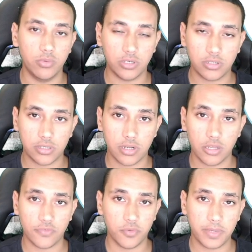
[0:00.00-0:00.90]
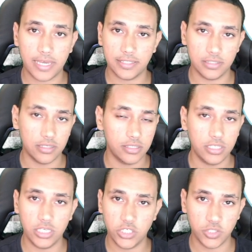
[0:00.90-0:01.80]
want clients from Canada,
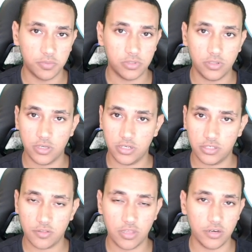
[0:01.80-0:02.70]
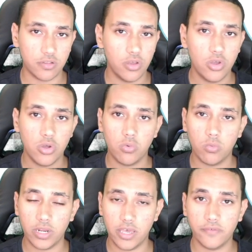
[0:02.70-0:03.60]
Egypt, the United States.
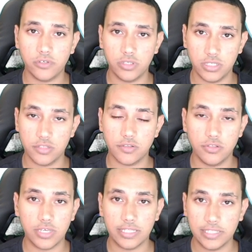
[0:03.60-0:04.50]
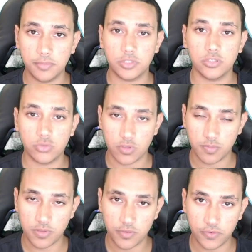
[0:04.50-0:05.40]
Whatever it is, you can limit it to a
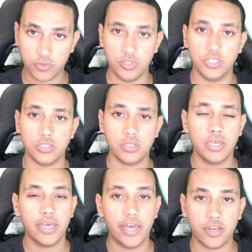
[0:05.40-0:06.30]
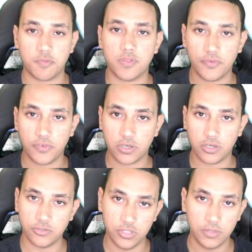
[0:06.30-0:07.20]
specific region and a specific
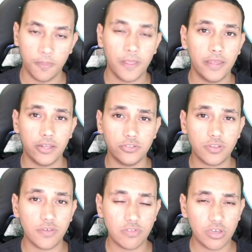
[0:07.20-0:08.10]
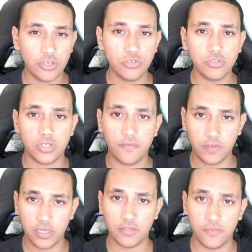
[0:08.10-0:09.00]
country. Now, this gives you a huge
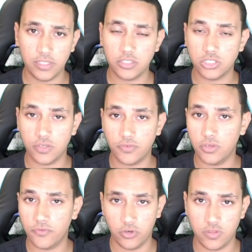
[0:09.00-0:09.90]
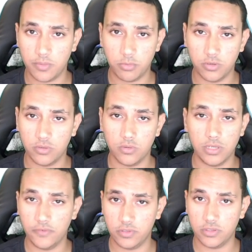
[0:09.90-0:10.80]
advantage if you, for example,
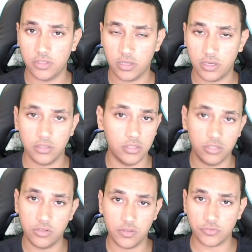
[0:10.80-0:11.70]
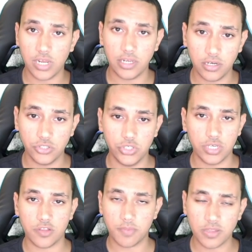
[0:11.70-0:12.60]
live in Australia. You
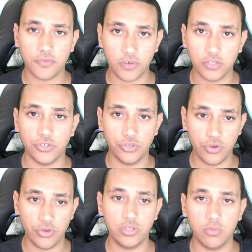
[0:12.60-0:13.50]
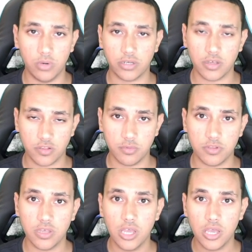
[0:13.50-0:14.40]
can specify that you only want
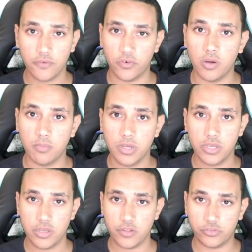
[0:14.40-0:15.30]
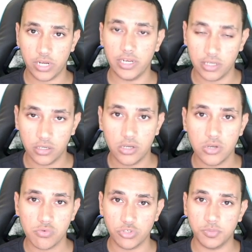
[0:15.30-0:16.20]
customers from Australia,
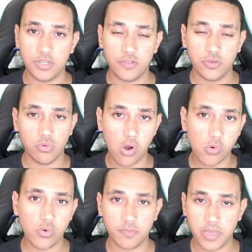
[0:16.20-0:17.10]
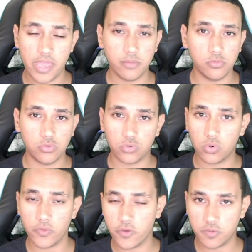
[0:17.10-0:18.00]
which means you will always be able to
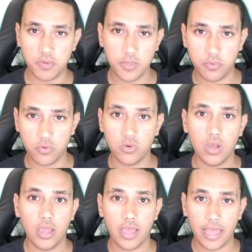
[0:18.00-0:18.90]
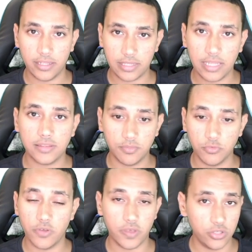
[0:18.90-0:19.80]
call those people and let them
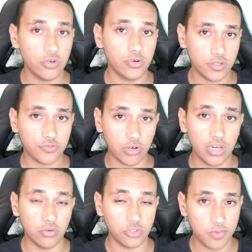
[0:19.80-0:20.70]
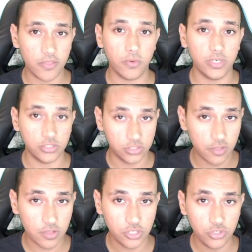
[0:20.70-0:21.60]
know that you are in Australia, which, by the way,
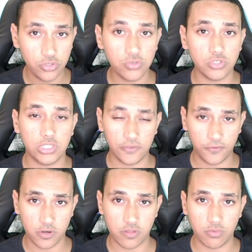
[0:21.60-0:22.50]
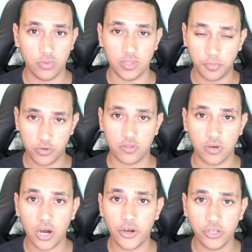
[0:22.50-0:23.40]
does a huge difference when the person
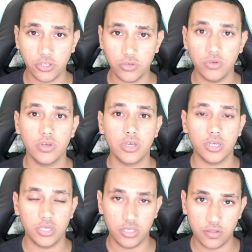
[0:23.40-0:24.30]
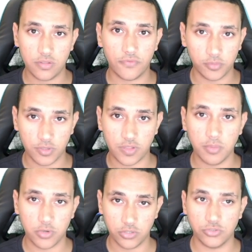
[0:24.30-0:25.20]
hiring you is from the same
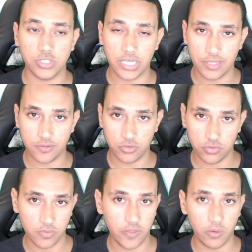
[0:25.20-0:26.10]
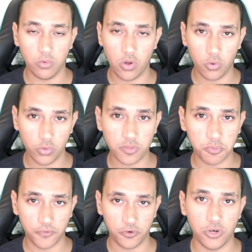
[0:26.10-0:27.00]
country as you. They will always
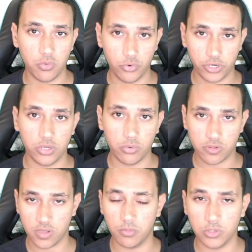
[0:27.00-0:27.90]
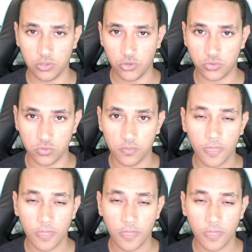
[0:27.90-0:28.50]
prefer working with someone local.